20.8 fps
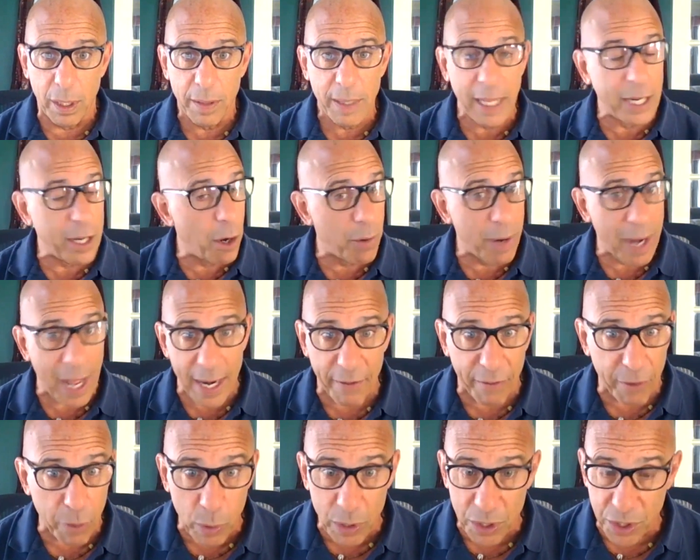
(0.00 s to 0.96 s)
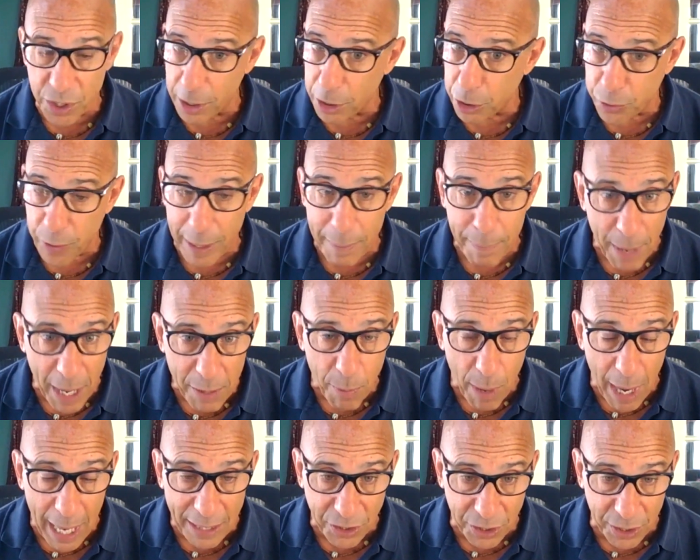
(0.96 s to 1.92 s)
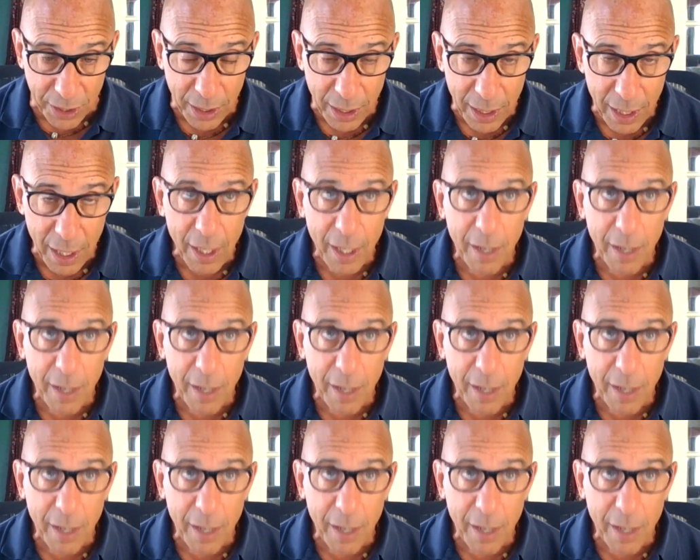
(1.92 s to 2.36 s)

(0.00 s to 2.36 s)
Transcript: They know not everyone's going to drink Budweiser,